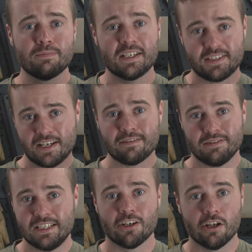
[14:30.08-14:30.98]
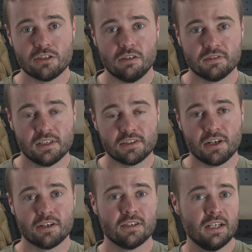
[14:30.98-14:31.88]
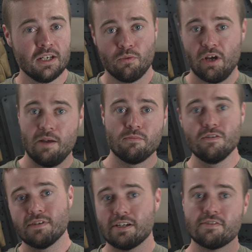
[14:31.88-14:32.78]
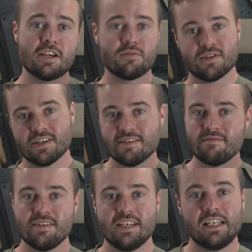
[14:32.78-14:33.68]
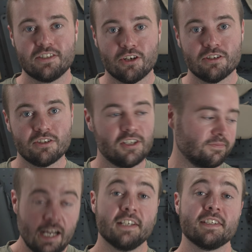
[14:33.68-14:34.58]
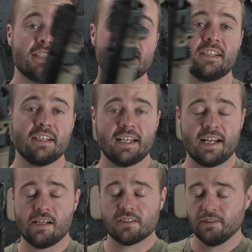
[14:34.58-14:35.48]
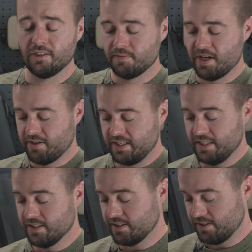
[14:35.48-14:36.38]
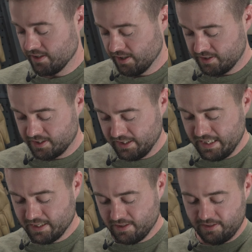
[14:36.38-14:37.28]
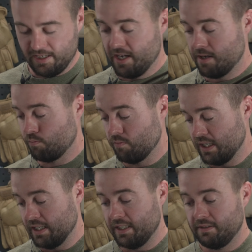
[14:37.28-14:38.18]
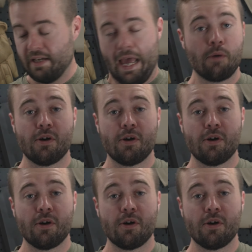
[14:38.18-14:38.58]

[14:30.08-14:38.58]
my safe, it turns off on its own. When I'm moving around with it, it turns on. Another thing that I get asked a lot about is the sling, how